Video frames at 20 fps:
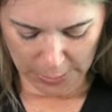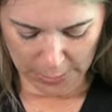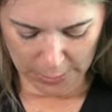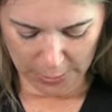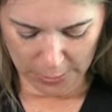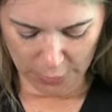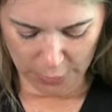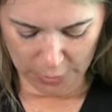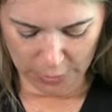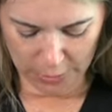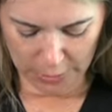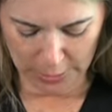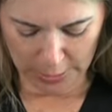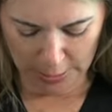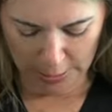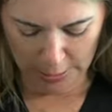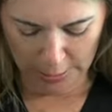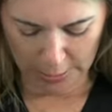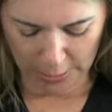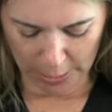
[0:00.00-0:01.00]
this seriously
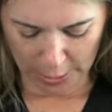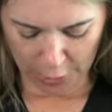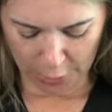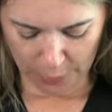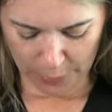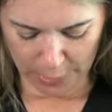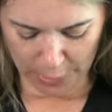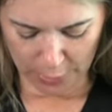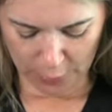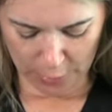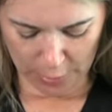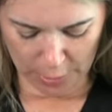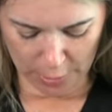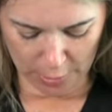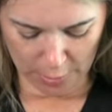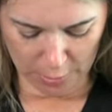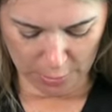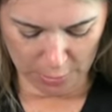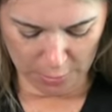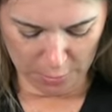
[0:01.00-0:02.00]
does touch my
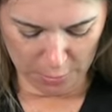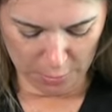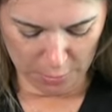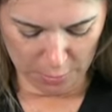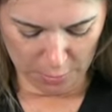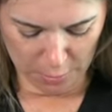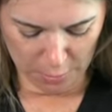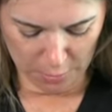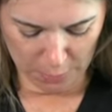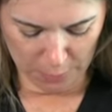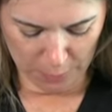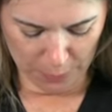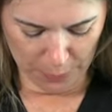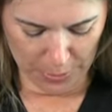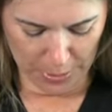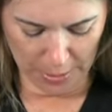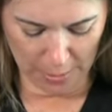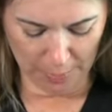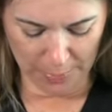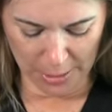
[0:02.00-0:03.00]
sweater.
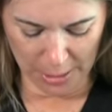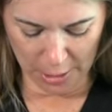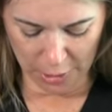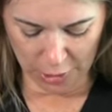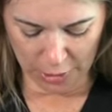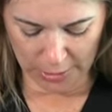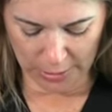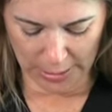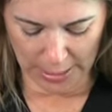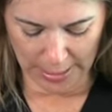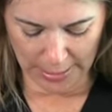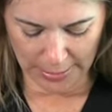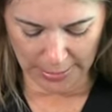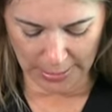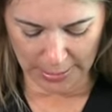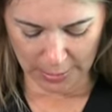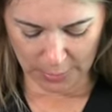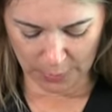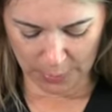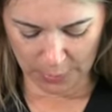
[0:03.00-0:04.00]
But I mean, it just lays
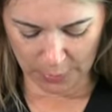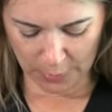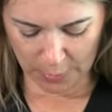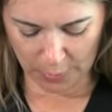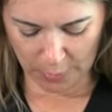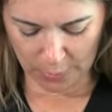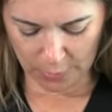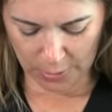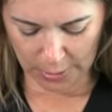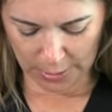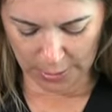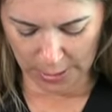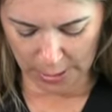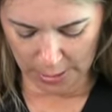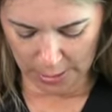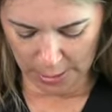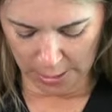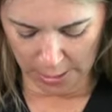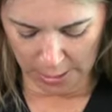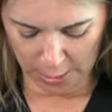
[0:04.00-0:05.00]
against my sweater. There's like nothing